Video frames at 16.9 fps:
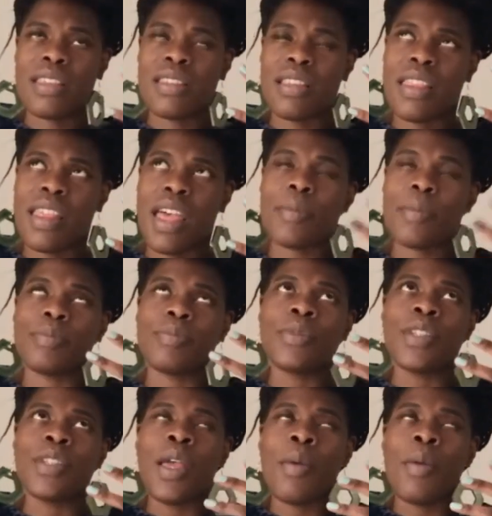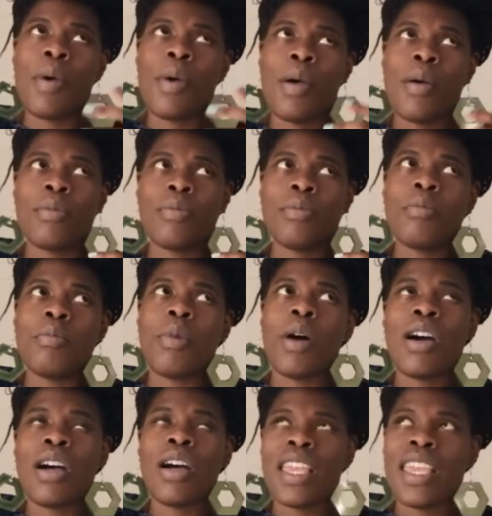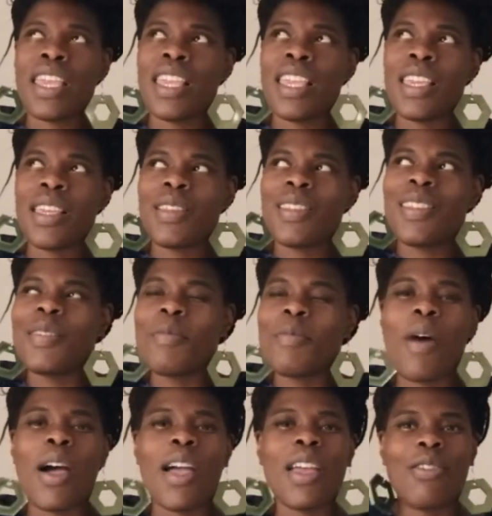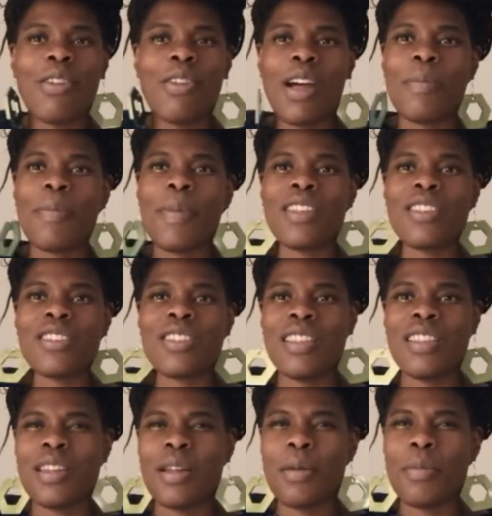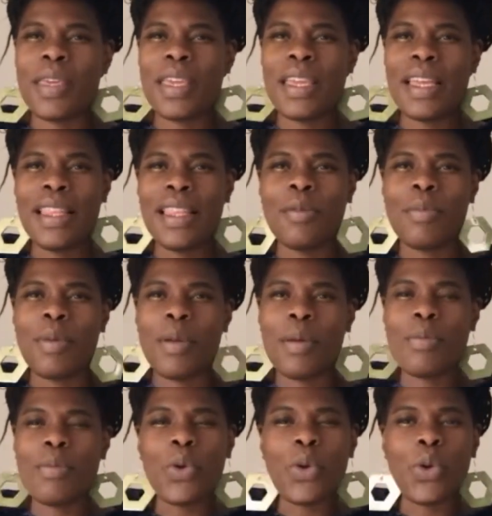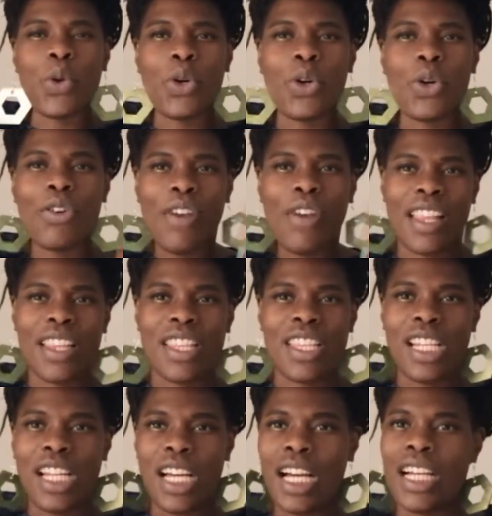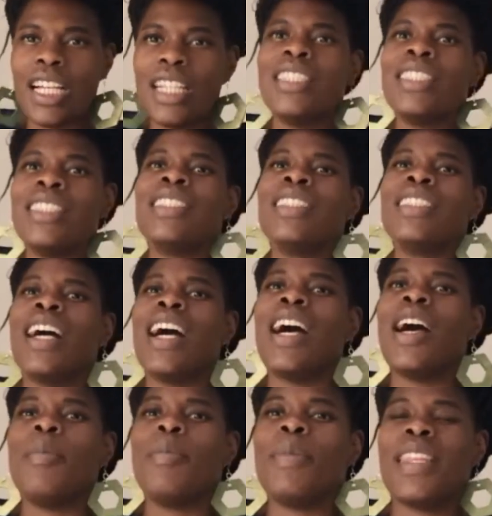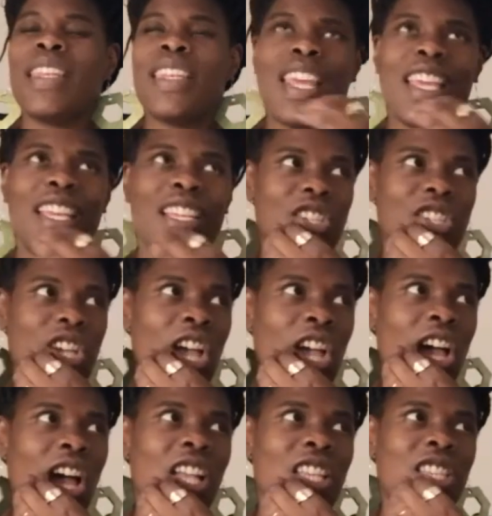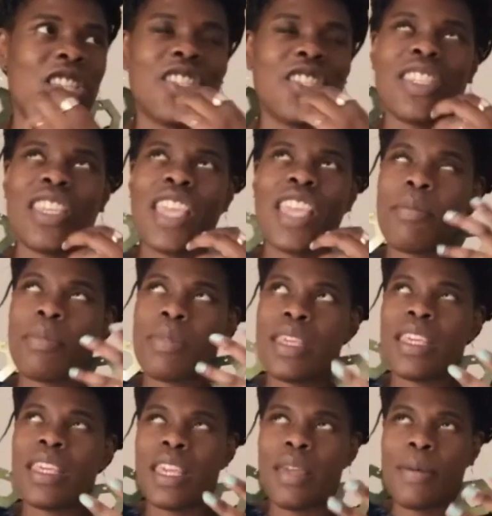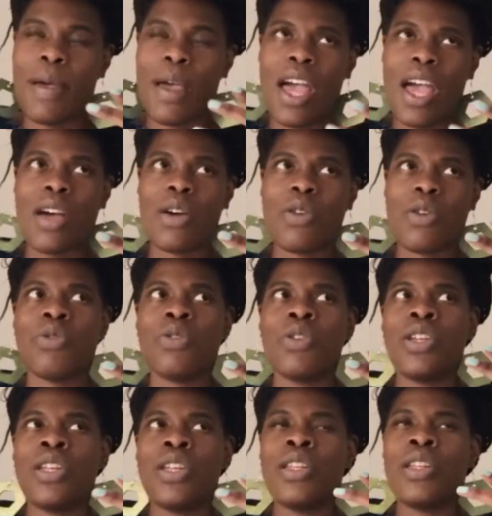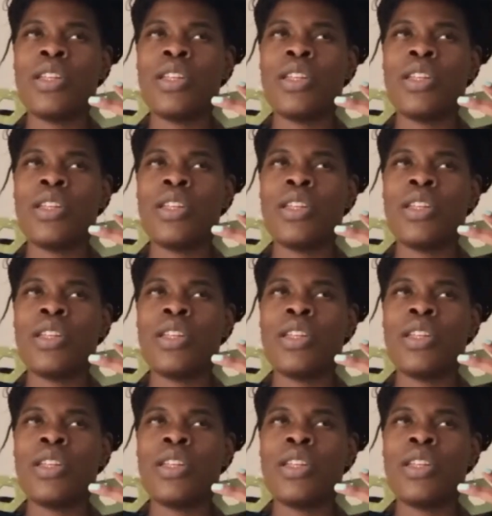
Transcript: things like that. But my gripe actually ended up being a little bit more granular in nature. I just kept thinking about how